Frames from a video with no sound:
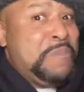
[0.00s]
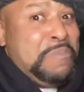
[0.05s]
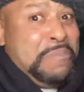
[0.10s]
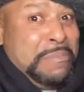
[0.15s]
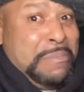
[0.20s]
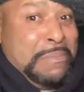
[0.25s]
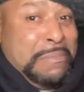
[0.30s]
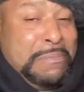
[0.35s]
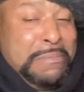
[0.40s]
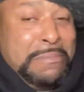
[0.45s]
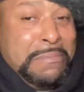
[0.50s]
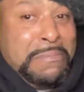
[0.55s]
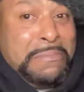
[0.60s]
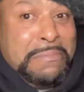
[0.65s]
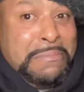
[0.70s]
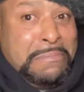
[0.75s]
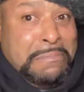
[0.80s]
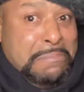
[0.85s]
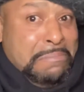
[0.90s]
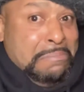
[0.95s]

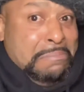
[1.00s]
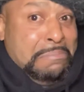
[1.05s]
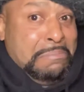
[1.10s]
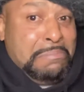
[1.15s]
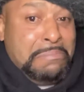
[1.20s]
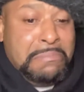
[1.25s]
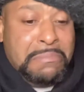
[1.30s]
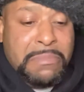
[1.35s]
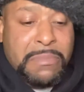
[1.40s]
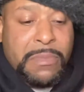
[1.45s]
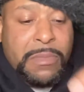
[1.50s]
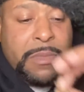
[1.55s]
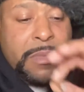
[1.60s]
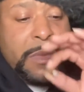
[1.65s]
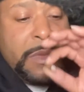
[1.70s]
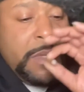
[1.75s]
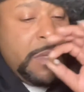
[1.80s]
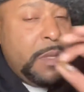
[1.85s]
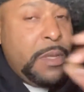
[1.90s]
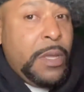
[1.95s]

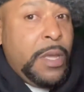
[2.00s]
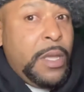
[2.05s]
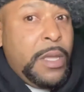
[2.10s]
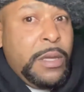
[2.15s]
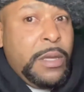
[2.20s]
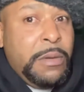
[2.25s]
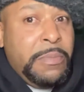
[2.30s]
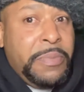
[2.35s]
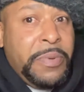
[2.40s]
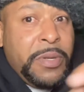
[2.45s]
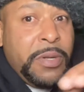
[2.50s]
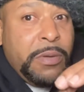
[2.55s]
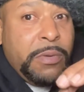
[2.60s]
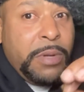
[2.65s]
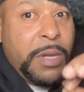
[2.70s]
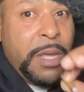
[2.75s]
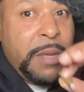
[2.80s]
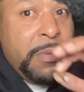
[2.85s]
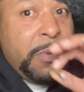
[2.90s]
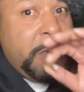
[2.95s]
I ain't gonna put no
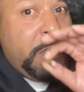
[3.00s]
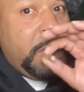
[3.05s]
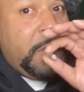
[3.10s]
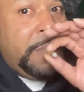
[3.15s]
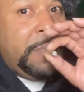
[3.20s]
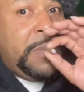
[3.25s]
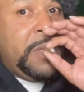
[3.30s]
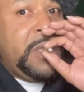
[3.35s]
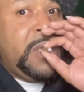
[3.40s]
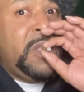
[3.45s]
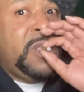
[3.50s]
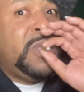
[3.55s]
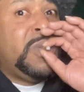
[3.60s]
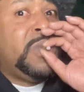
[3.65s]
label on that, man.